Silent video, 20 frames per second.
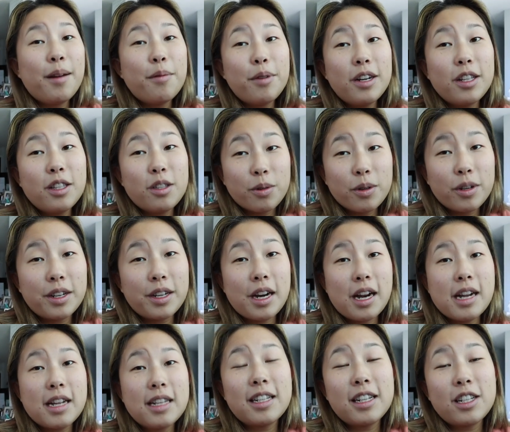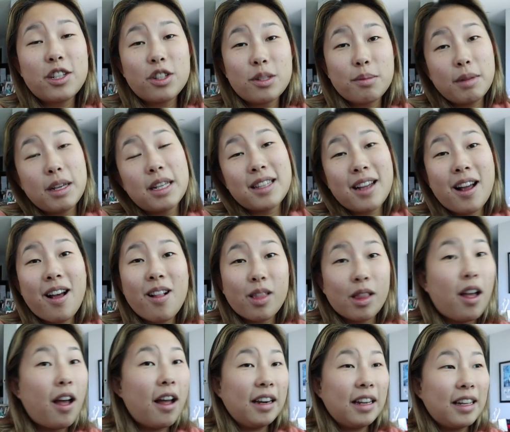And when it's organized, it just makes it a
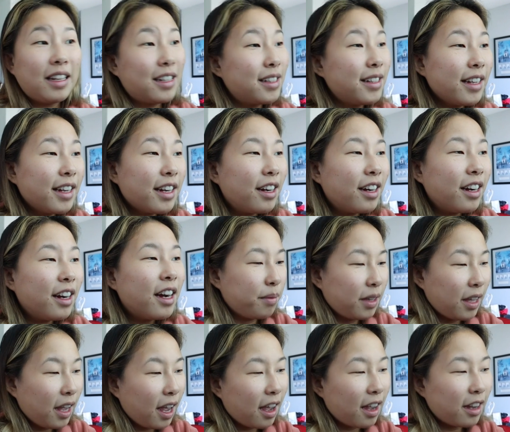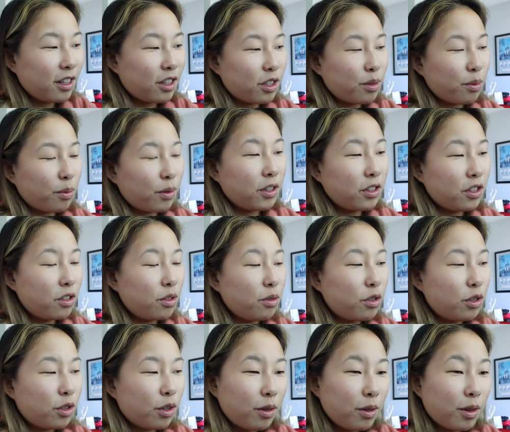lot easier. Yeah, I just wanted
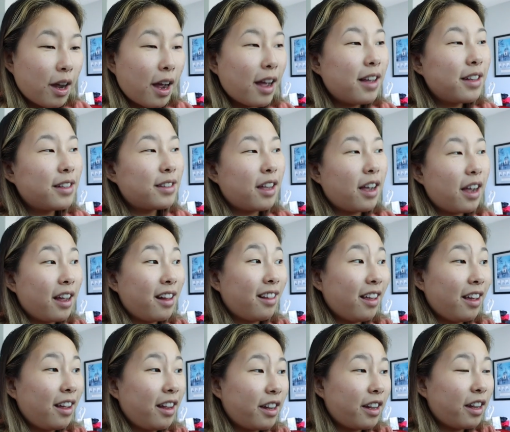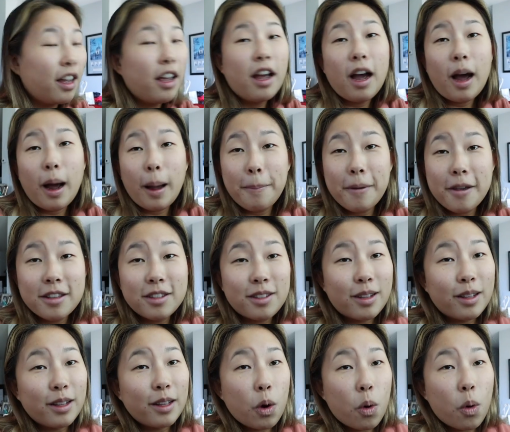to show you guys that I like, I
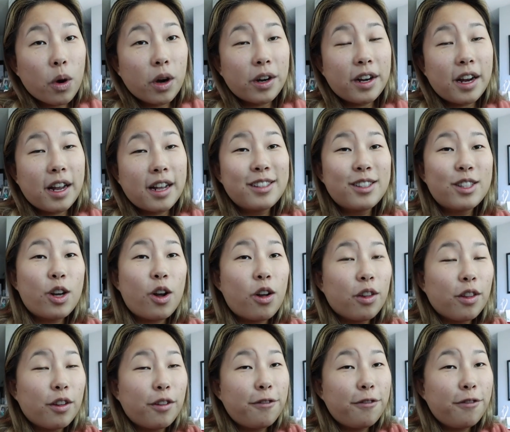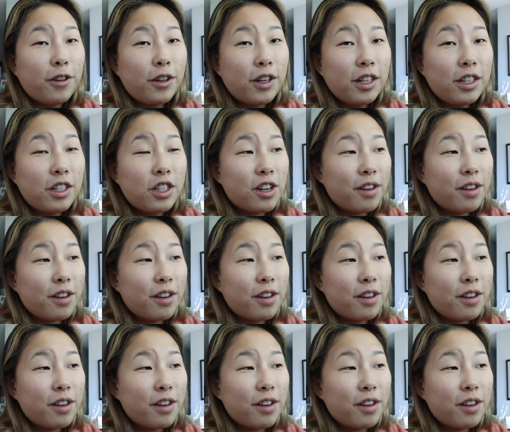basically organized all the footage